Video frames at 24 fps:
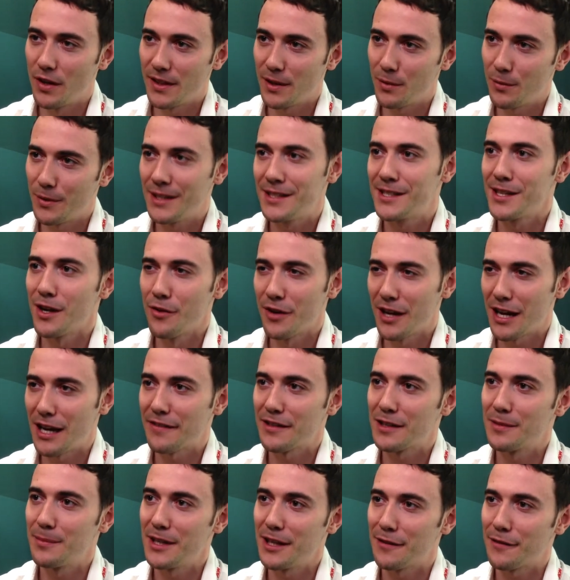one that we don't
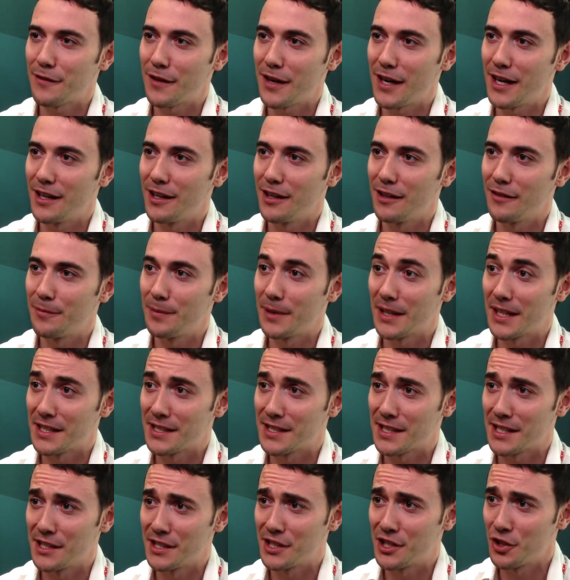have to be afraid of
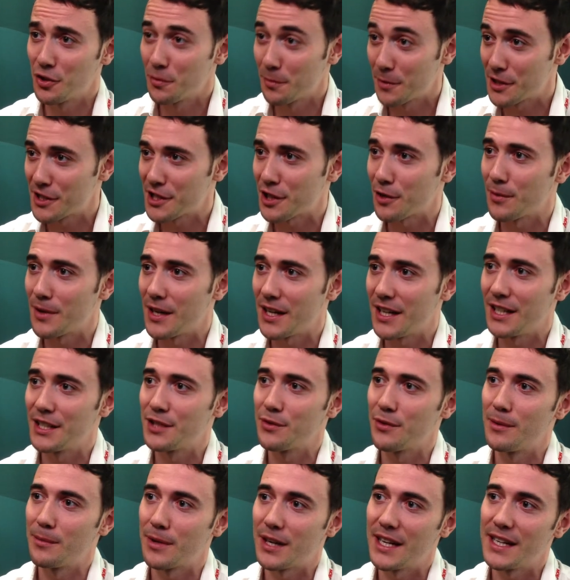because consumers are
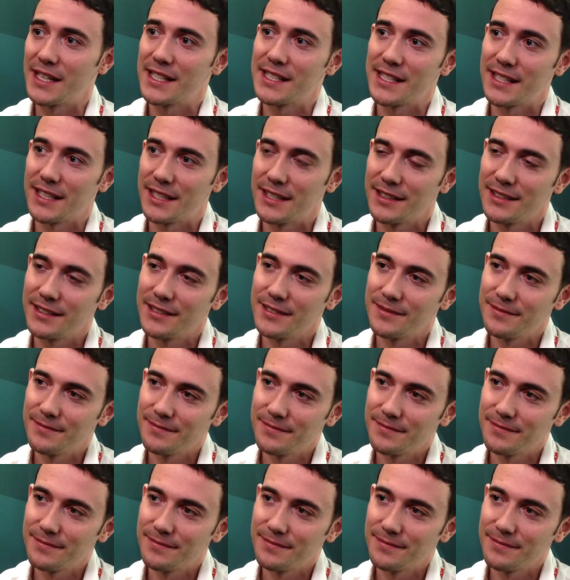ready to embrace it.